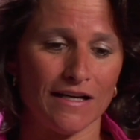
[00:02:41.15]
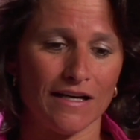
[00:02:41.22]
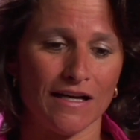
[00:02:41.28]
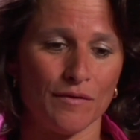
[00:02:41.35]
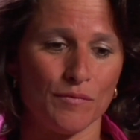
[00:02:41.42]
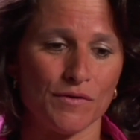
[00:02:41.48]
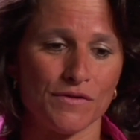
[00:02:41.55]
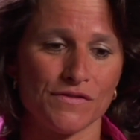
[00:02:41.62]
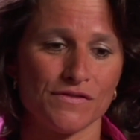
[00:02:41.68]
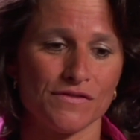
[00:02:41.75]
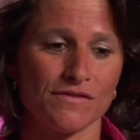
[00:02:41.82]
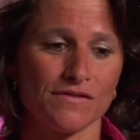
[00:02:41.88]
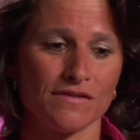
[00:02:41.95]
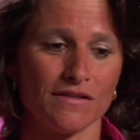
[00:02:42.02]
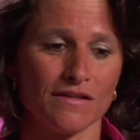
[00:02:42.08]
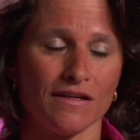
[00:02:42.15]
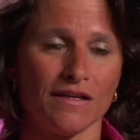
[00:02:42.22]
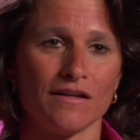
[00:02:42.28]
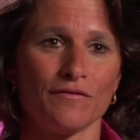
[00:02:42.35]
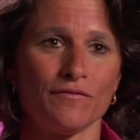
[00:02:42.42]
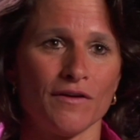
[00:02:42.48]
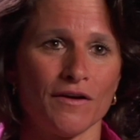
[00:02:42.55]
I was
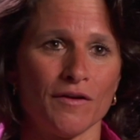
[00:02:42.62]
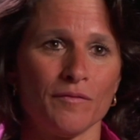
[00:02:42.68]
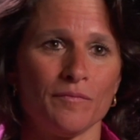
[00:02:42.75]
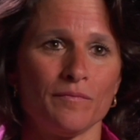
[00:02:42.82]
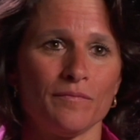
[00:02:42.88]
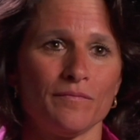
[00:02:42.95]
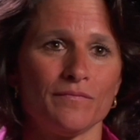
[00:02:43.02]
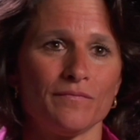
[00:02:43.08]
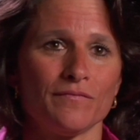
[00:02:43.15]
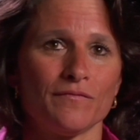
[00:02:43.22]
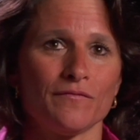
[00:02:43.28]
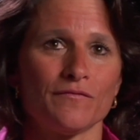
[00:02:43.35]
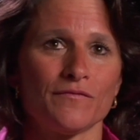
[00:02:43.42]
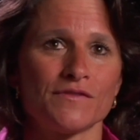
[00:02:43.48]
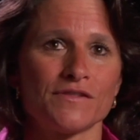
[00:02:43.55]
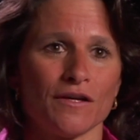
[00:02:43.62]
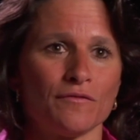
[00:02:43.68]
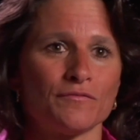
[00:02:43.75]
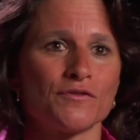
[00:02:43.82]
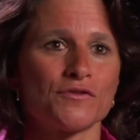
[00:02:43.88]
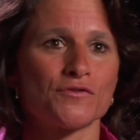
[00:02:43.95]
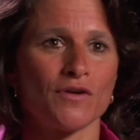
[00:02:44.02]
in a very
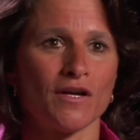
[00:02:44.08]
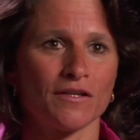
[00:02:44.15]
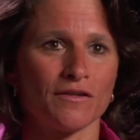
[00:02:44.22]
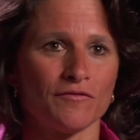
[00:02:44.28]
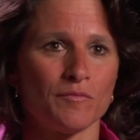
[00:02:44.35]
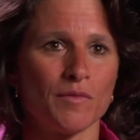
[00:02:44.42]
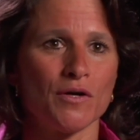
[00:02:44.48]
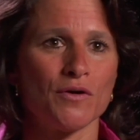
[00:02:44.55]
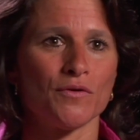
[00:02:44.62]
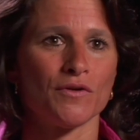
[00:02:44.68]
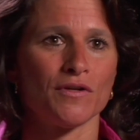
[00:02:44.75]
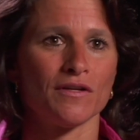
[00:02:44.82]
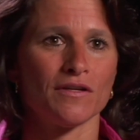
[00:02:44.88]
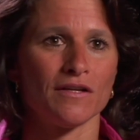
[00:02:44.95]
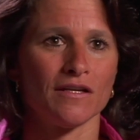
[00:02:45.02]
self-destructive mode,